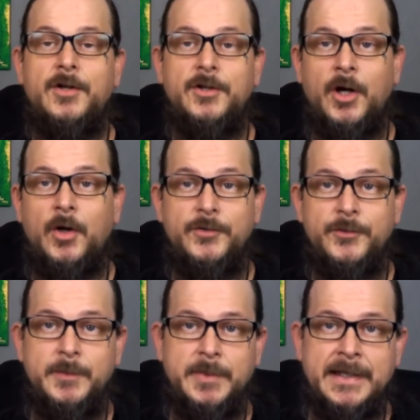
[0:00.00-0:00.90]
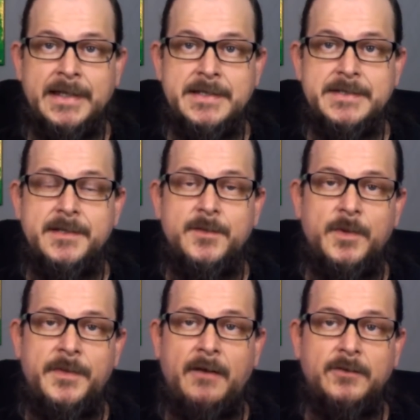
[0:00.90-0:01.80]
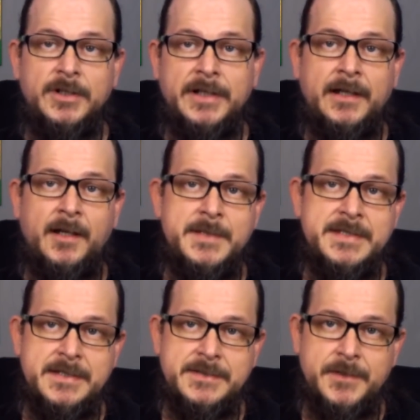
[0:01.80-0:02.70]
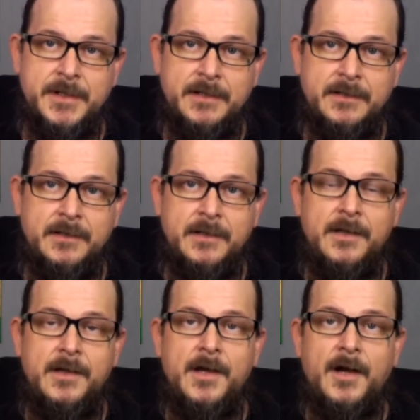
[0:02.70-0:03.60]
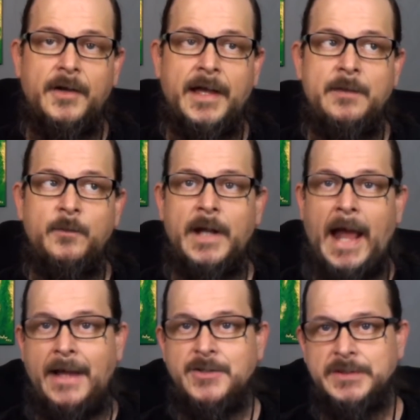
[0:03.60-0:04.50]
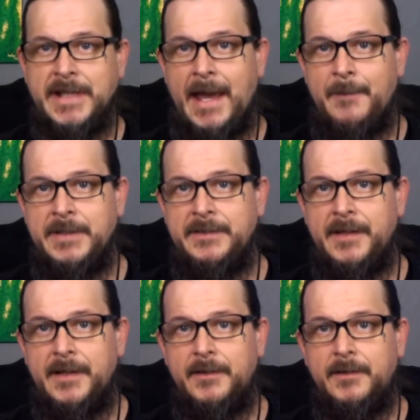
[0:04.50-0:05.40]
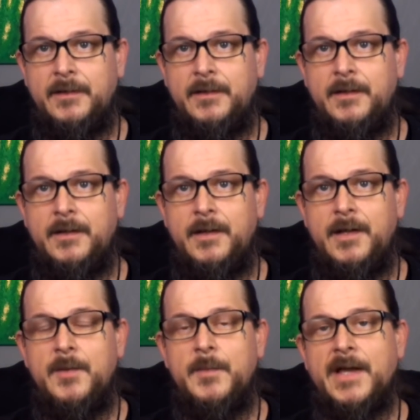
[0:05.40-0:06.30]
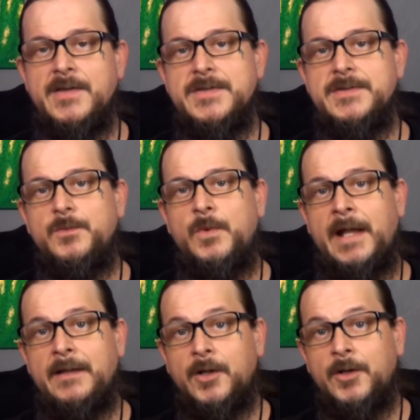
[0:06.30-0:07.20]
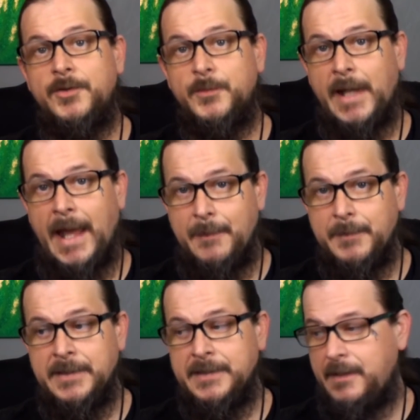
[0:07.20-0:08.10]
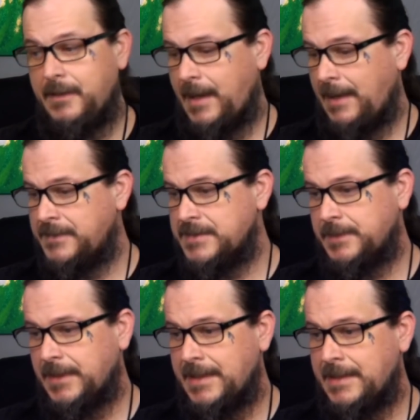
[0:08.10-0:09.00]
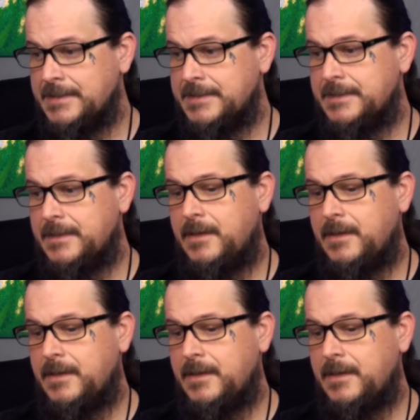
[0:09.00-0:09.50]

go to a place without looking up its history. Okay. And what actually happened there. Because when I learned what happened at this place,